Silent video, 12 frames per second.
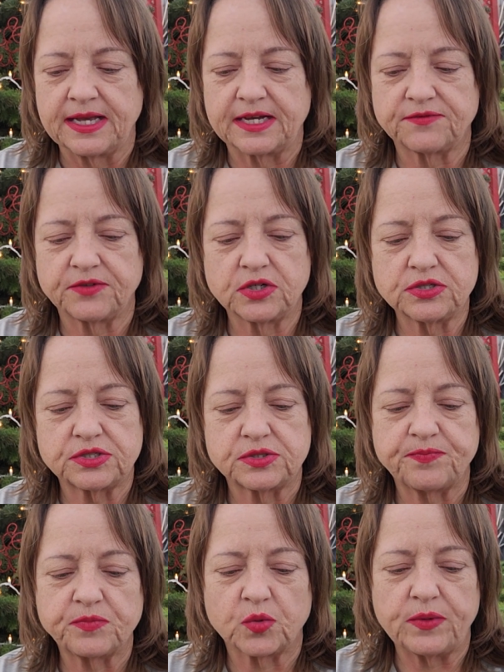At first,
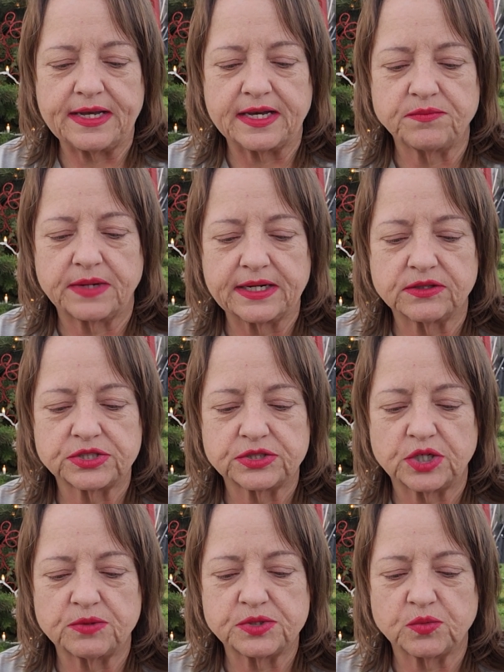we had
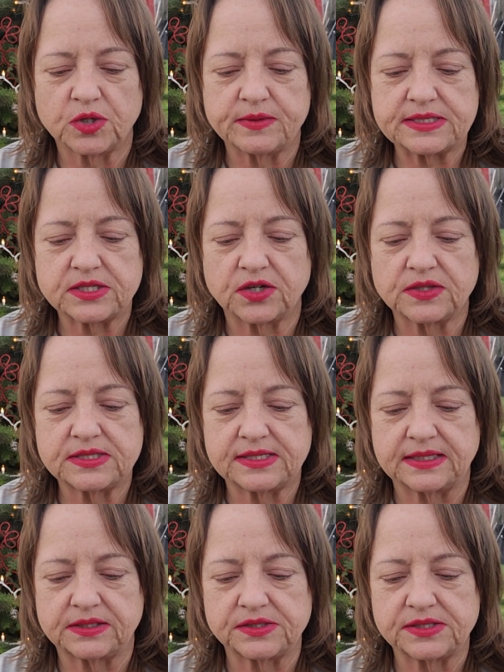microscopes where we saw the
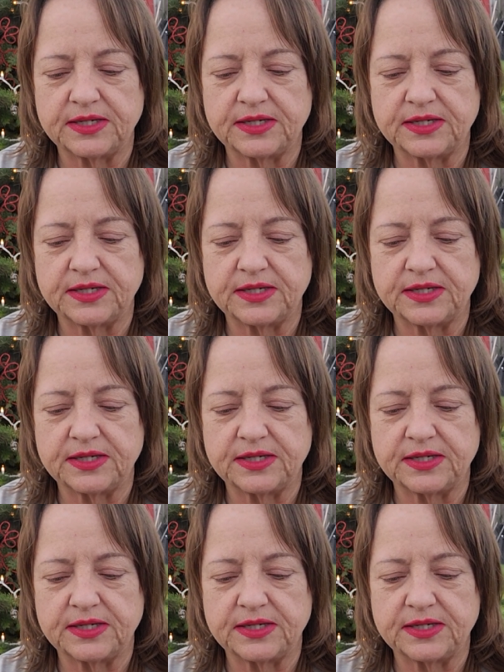cells,